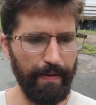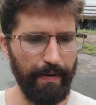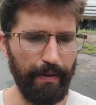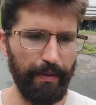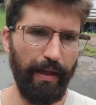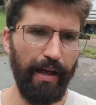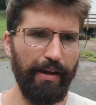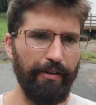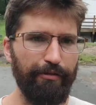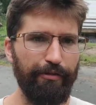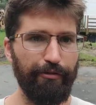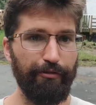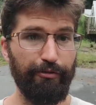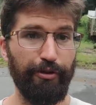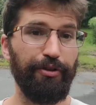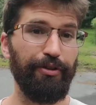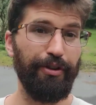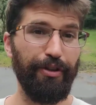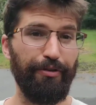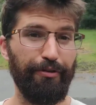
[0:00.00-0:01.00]
life
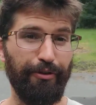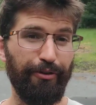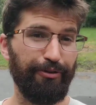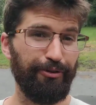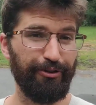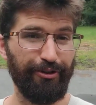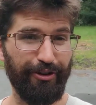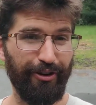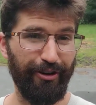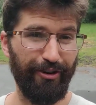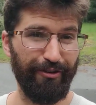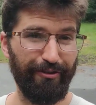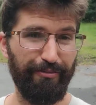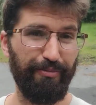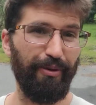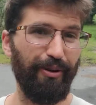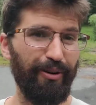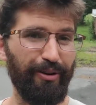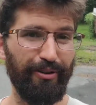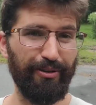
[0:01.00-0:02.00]
really throws you
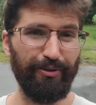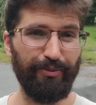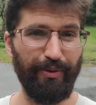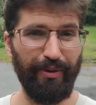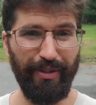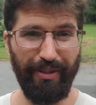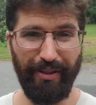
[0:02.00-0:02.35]
curveballs. When